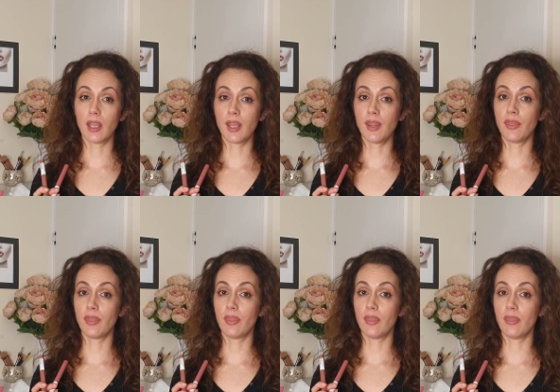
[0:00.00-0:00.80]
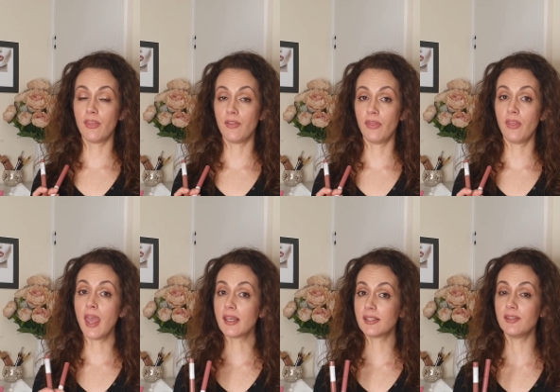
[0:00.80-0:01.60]
in the
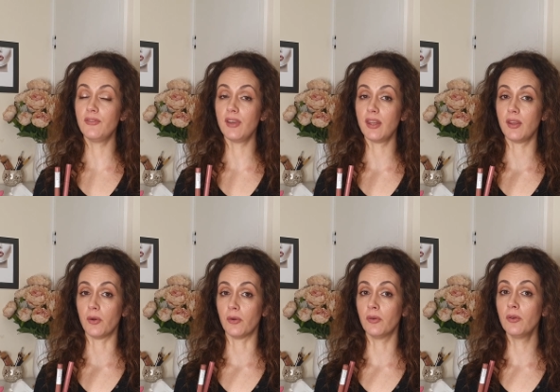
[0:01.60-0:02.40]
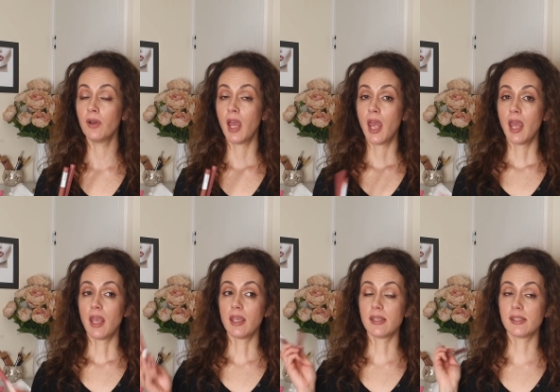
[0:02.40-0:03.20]
next video
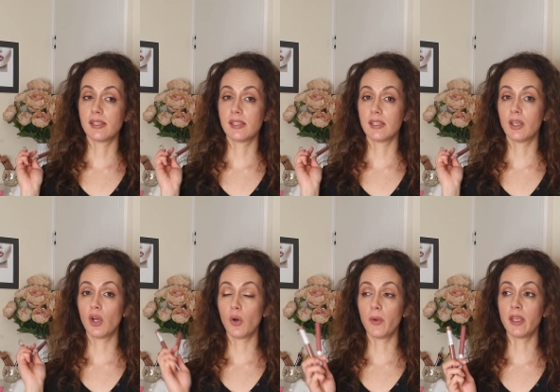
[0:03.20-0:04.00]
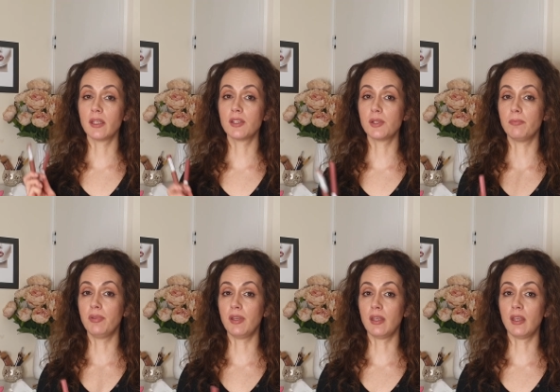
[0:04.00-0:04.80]
is going to
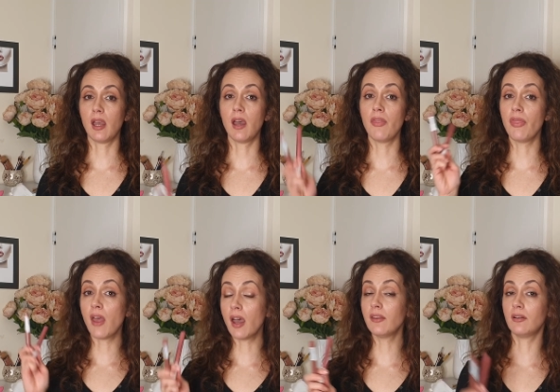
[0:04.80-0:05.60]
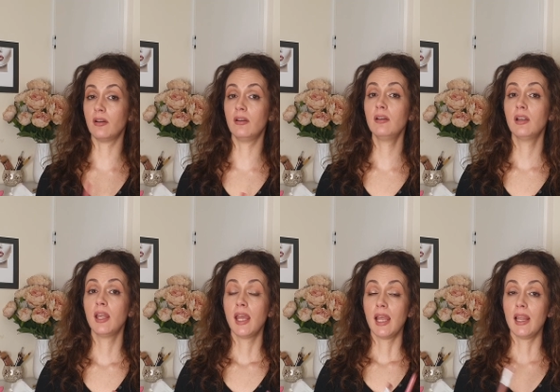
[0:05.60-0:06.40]
be another
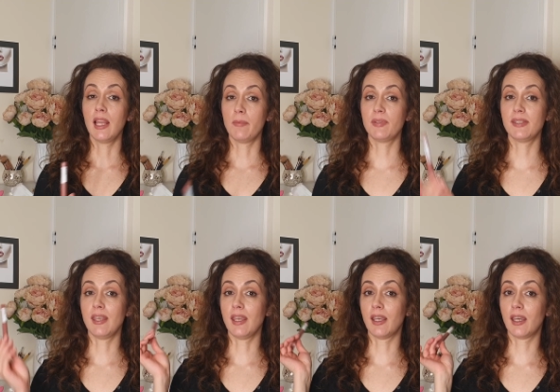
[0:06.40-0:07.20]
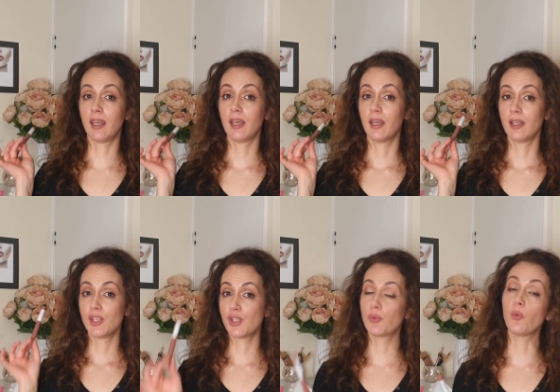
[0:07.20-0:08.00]
lipstick
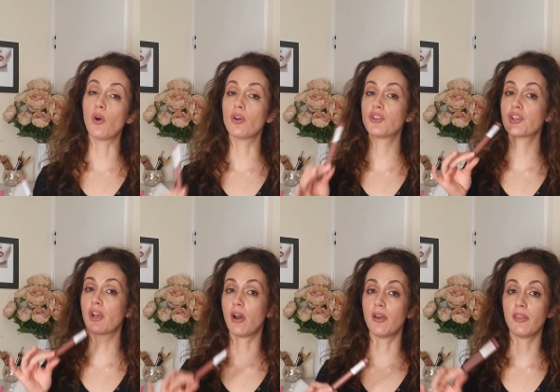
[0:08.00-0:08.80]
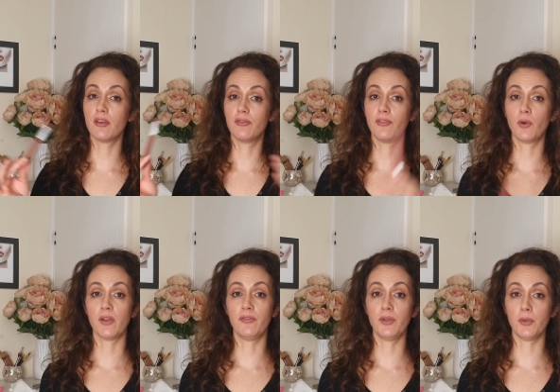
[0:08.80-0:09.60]
swatch kind of
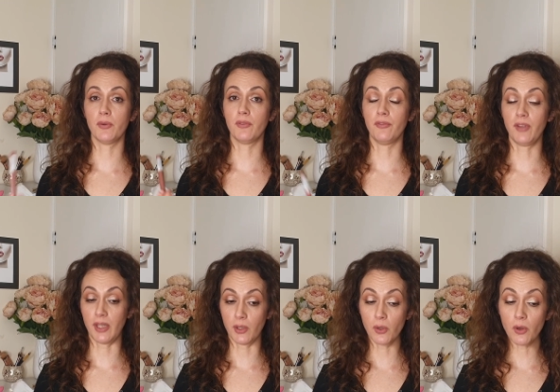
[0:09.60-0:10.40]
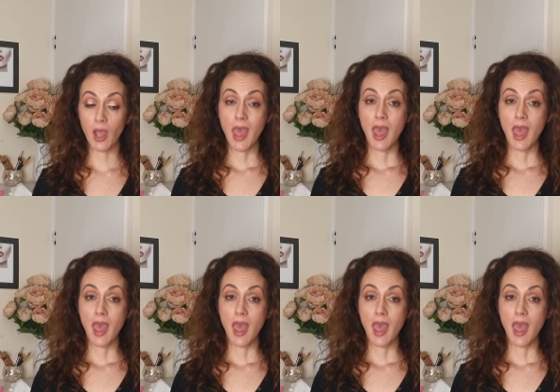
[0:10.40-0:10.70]
review video,